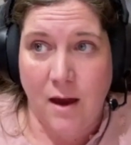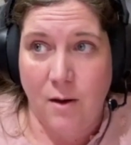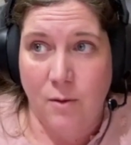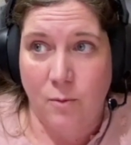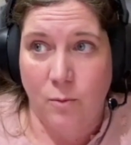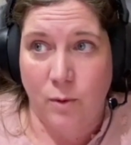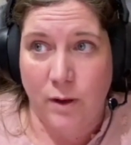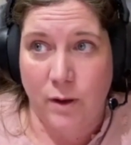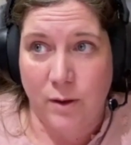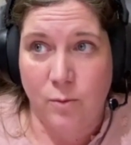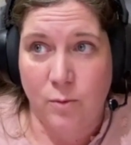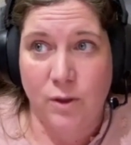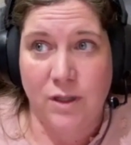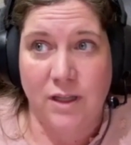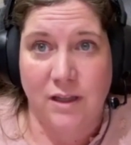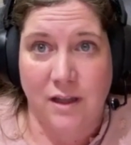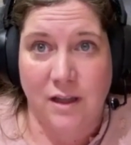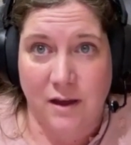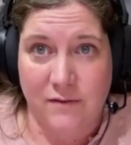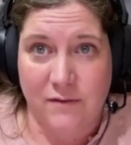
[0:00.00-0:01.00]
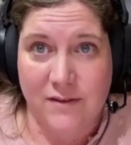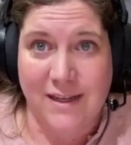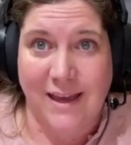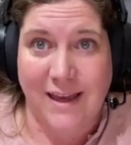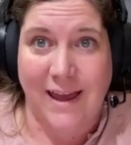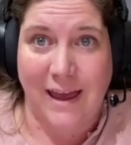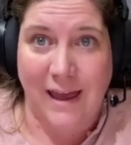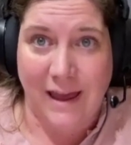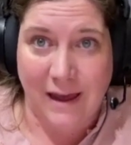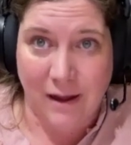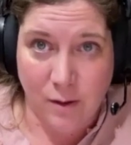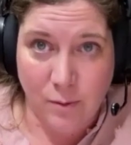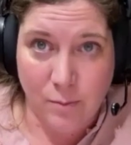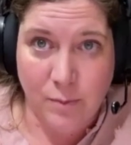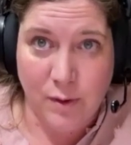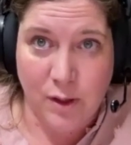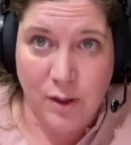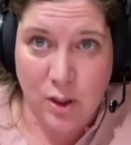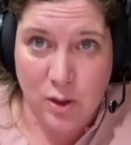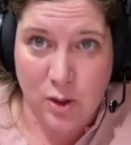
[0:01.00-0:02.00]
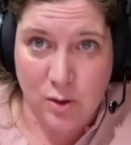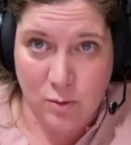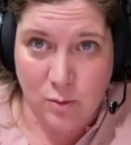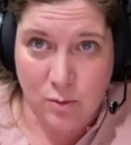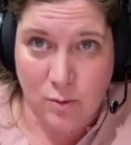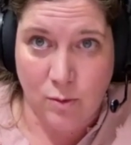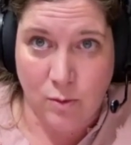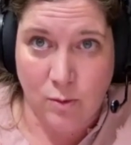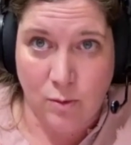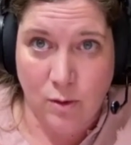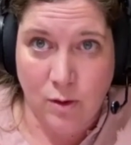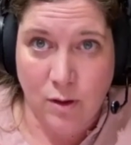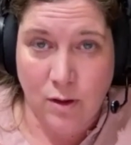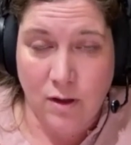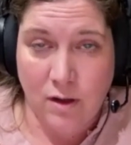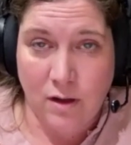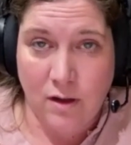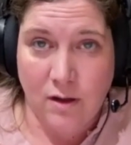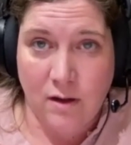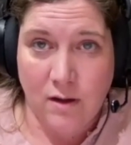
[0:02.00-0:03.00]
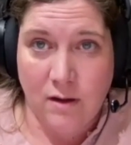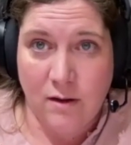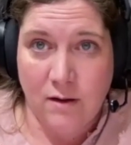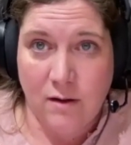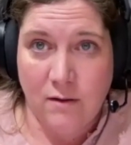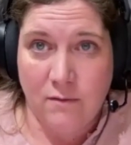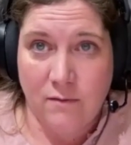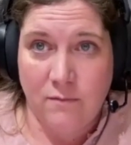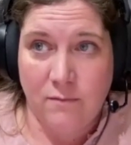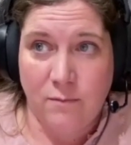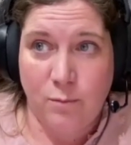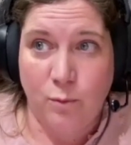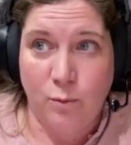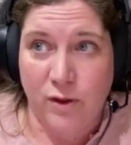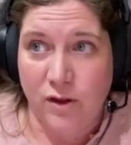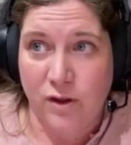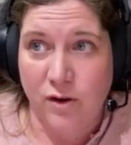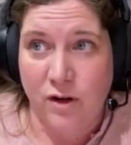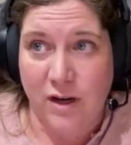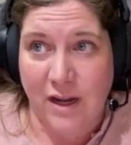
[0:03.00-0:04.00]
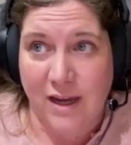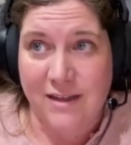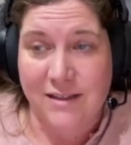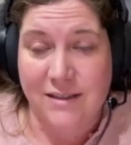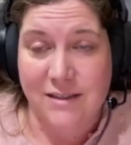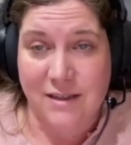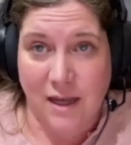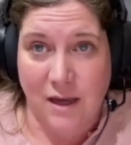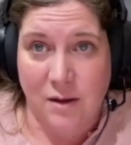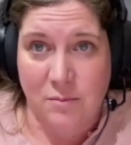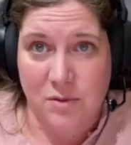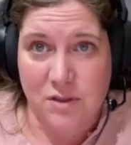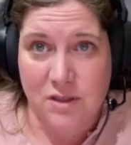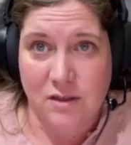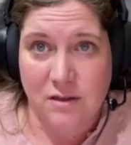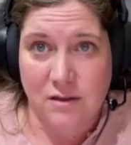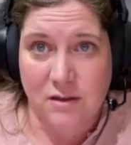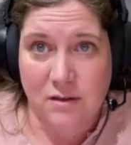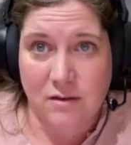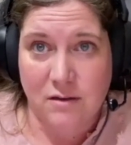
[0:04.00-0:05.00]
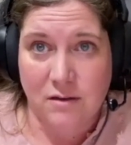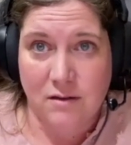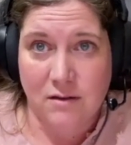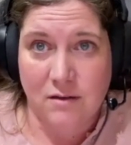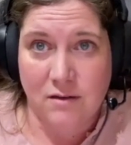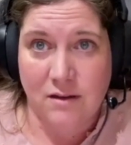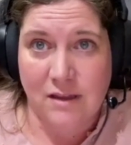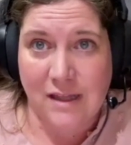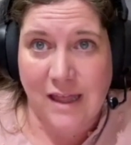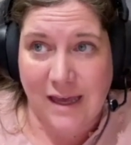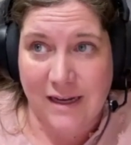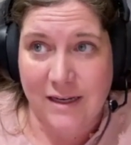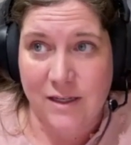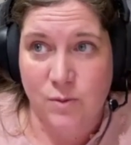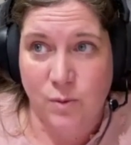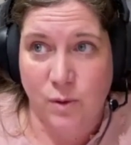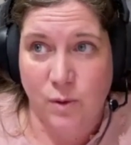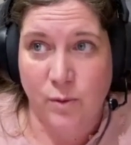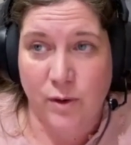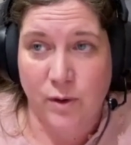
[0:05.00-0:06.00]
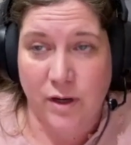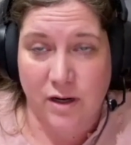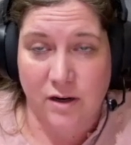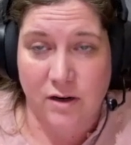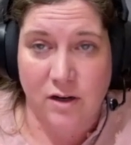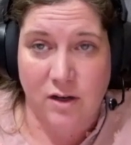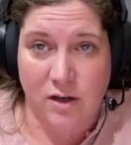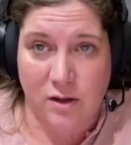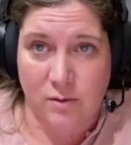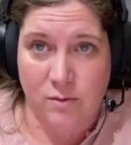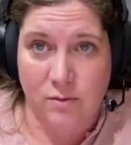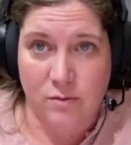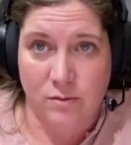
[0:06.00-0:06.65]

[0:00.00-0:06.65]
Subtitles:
We would love to help you with your next steps. That is what we're here to do.